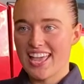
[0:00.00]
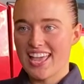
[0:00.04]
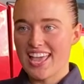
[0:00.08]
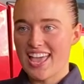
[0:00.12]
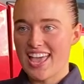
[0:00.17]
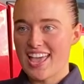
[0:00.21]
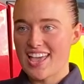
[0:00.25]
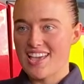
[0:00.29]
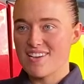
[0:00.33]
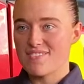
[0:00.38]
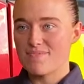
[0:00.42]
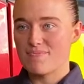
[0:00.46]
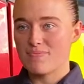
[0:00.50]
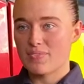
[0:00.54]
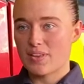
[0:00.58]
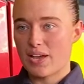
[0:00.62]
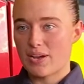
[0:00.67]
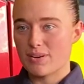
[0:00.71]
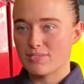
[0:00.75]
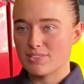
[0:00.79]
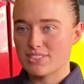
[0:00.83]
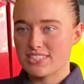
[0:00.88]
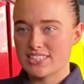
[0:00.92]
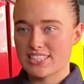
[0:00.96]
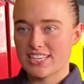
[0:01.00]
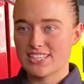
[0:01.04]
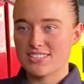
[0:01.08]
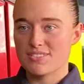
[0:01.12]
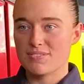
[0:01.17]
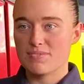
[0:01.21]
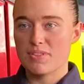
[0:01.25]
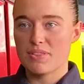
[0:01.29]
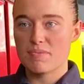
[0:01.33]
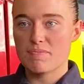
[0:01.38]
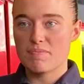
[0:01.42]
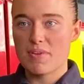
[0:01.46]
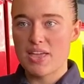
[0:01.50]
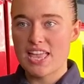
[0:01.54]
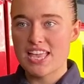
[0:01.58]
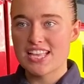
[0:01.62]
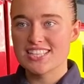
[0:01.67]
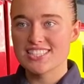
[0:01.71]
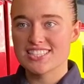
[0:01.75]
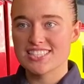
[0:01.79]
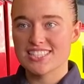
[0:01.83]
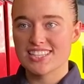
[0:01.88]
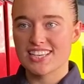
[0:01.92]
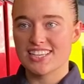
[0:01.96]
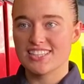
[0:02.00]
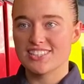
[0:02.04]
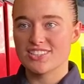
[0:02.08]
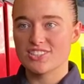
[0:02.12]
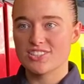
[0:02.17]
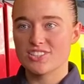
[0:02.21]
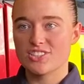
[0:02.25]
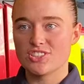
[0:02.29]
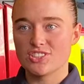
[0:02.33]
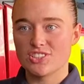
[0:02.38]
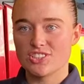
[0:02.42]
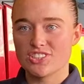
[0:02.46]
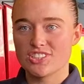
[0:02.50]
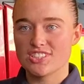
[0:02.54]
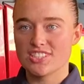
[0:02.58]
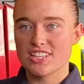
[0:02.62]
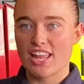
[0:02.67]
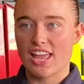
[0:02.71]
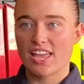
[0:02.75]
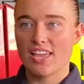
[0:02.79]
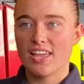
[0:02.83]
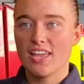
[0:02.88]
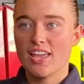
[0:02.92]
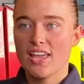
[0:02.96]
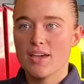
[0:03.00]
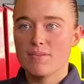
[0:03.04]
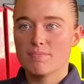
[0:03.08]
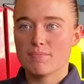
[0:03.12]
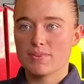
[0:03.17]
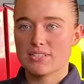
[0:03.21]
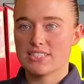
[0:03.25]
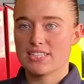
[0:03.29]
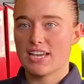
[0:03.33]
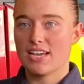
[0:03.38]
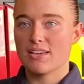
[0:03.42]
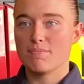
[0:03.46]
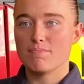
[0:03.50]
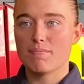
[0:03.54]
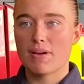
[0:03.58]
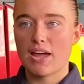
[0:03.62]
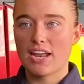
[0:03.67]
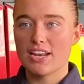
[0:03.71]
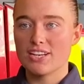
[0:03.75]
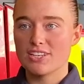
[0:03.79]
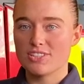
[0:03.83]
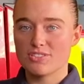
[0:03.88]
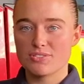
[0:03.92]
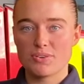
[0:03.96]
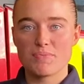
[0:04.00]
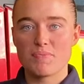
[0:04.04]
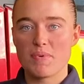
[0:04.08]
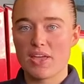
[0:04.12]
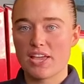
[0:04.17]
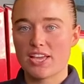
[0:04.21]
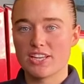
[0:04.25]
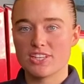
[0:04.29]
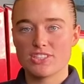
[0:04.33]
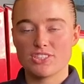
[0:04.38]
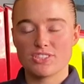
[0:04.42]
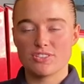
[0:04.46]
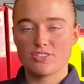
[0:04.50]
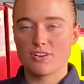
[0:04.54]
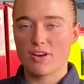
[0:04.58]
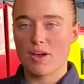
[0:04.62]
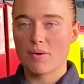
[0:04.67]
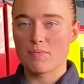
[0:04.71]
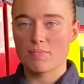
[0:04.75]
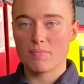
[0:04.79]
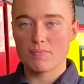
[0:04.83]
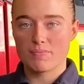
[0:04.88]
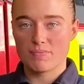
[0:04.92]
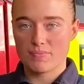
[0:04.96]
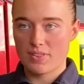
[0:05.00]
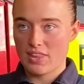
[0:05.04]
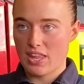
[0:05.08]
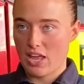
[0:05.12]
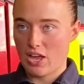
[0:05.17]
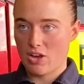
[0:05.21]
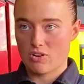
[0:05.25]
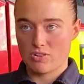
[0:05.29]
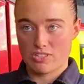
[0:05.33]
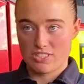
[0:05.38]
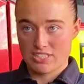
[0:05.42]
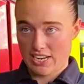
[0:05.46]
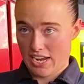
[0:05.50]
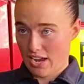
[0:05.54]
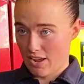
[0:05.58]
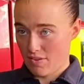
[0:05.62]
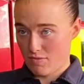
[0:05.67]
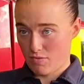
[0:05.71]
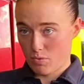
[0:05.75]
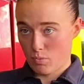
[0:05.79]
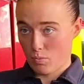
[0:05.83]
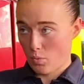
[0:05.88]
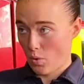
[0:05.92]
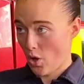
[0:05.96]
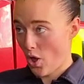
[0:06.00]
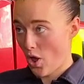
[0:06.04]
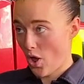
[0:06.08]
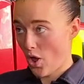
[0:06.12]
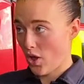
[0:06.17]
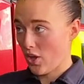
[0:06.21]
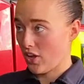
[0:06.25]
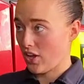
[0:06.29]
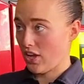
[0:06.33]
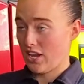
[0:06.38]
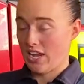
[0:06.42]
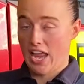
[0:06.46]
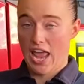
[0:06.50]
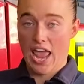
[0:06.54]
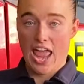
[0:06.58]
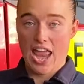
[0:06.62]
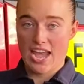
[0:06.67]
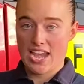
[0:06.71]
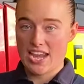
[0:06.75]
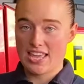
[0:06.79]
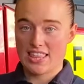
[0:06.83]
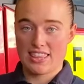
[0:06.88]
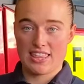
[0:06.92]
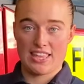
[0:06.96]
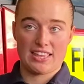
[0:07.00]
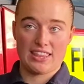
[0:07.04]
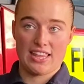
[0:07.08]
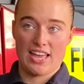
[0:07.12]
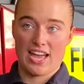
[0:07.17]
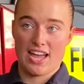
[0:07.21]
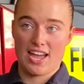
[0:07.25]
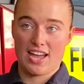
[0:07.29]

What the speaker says: I would say some of the main skills are just like my time management, making sure I'm on time for work and anything that